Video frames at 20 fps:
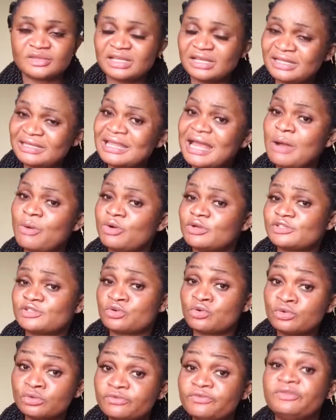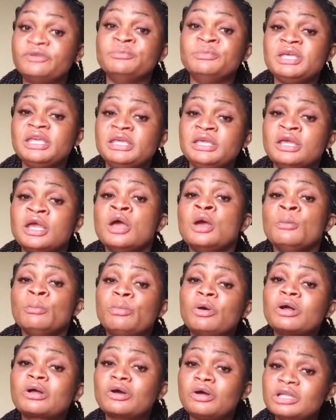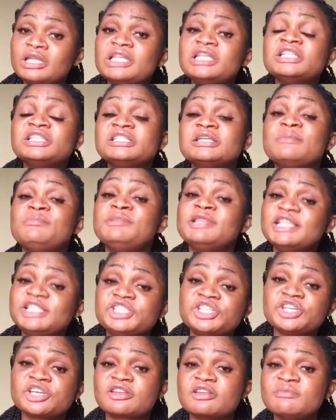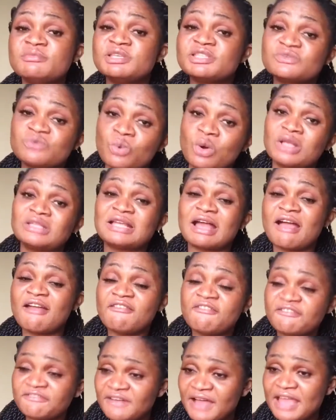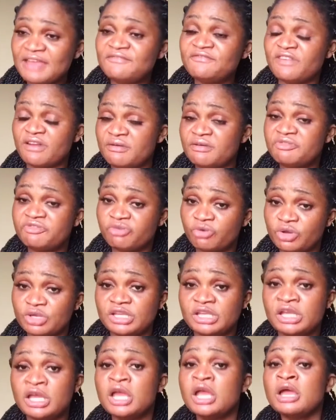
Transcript: That was good for me. But calling it a bleaching cream is what I find very funny,